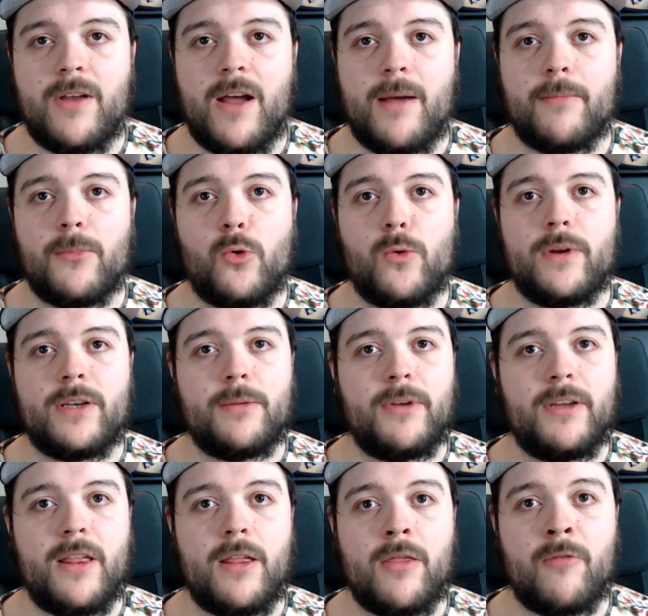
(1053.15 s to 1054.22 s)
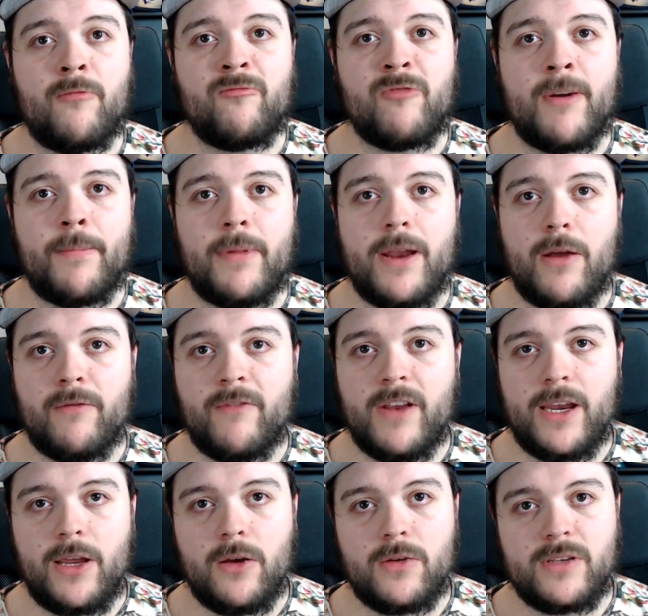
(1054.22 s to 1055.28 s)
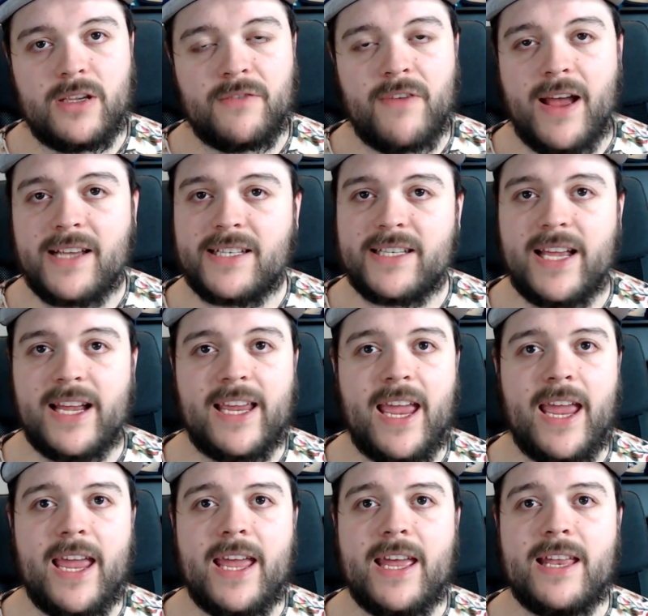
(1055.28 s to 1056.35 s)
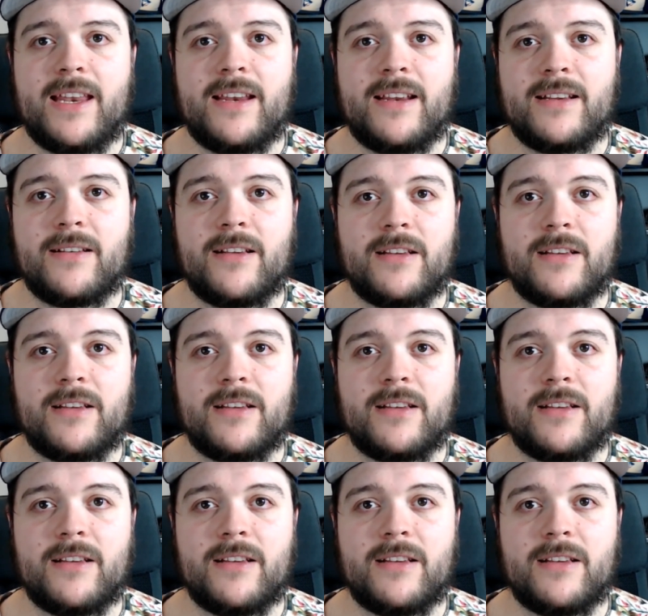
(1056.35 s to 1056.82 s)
I'm going to be ripping out videos as fast as I can,